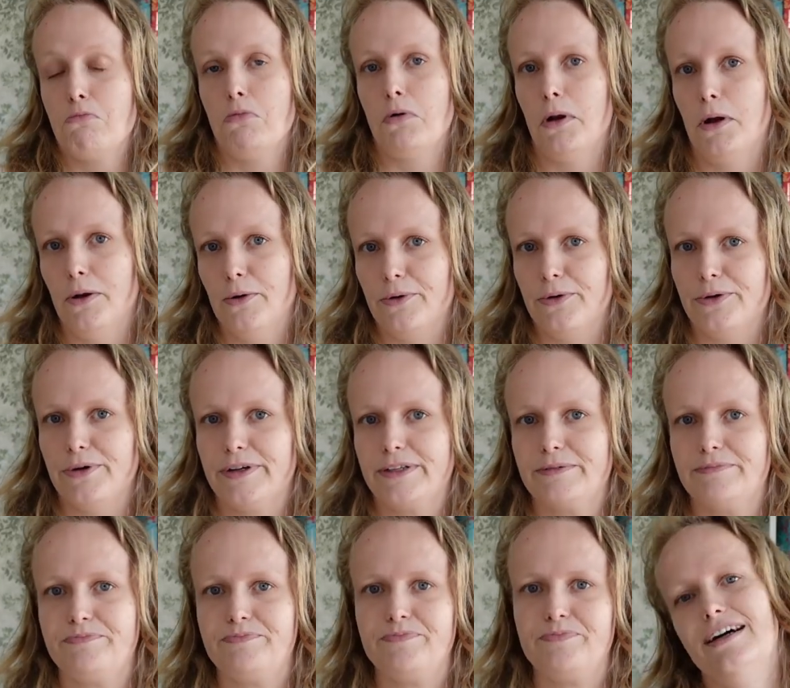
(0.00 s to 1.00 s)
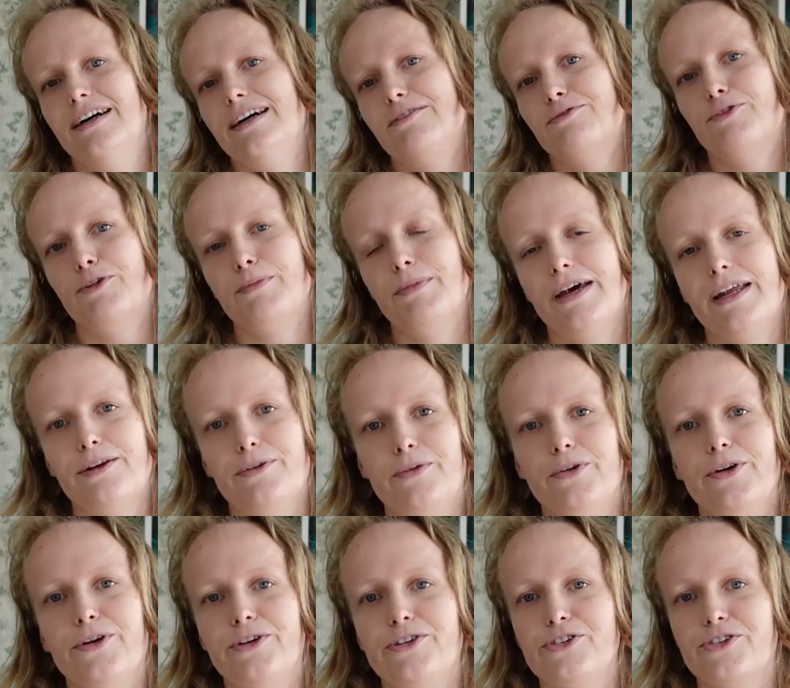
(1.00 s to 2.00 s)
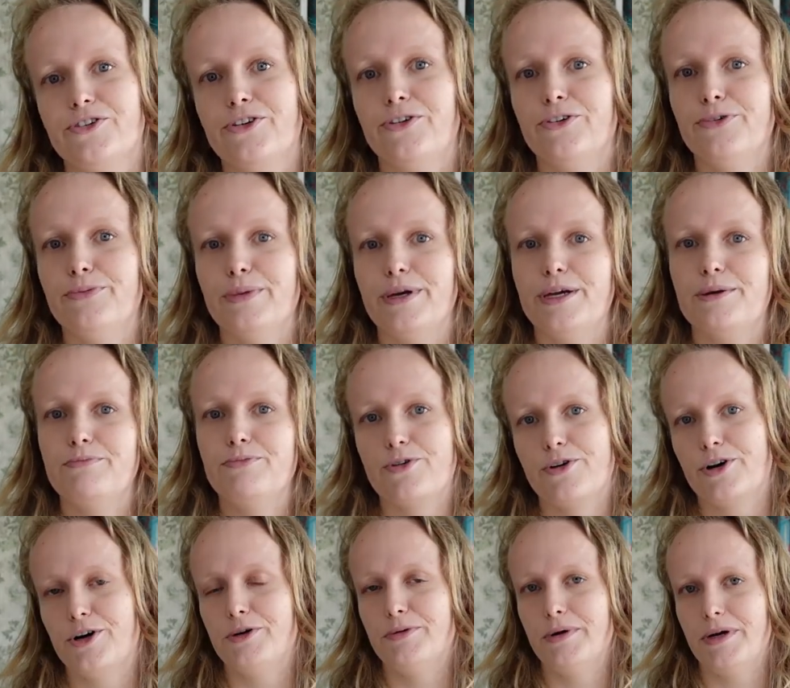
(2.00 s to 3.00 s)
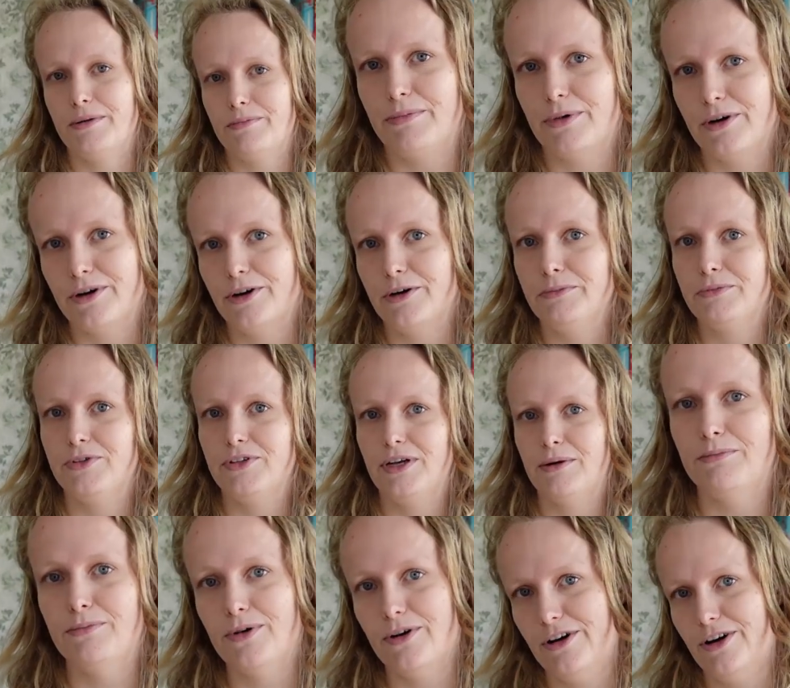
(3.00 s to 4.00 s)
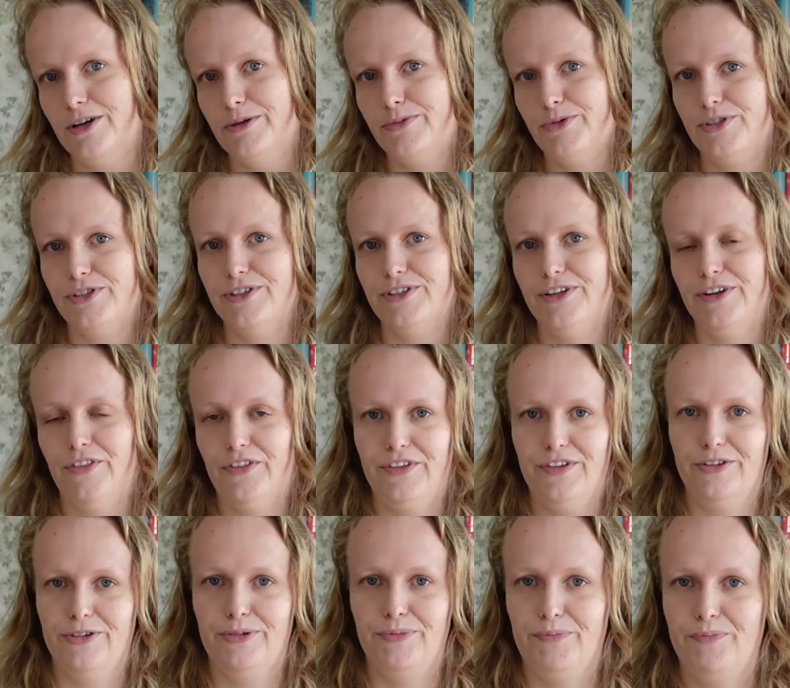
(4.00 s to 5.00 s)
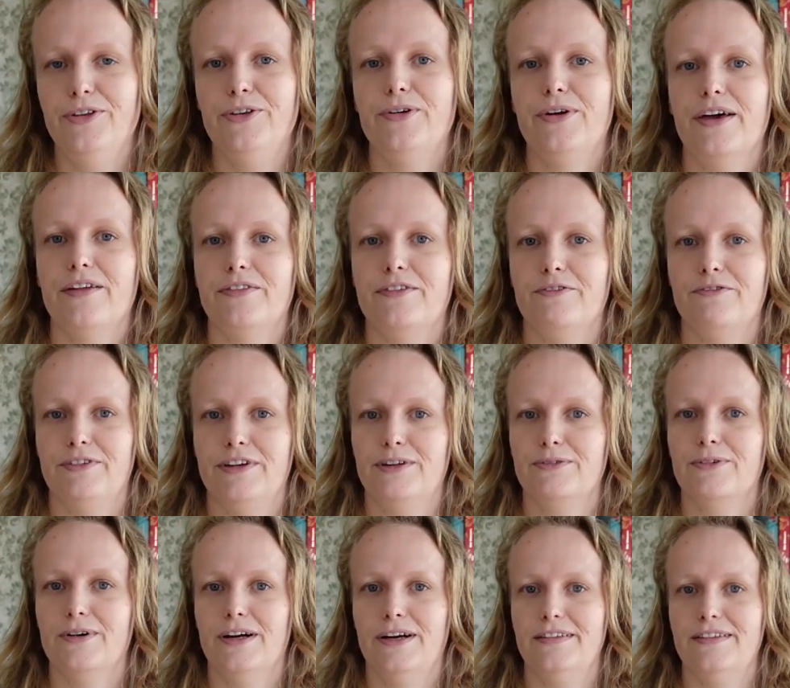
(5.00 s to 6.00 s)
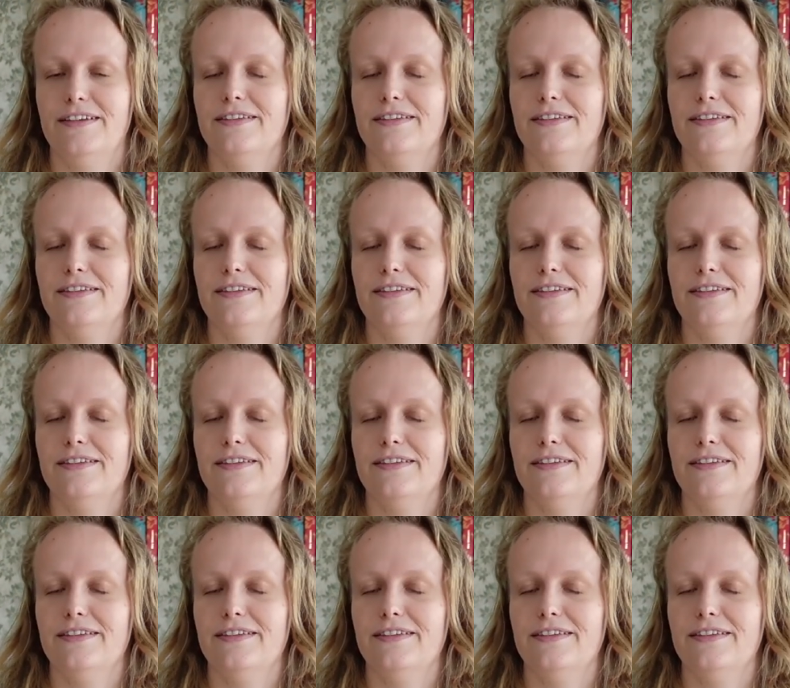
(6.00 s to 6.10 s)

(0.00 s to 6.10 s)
look good. And from then on, you're just going to make mock-up and mock-ups and mock-ups until you get the fit right.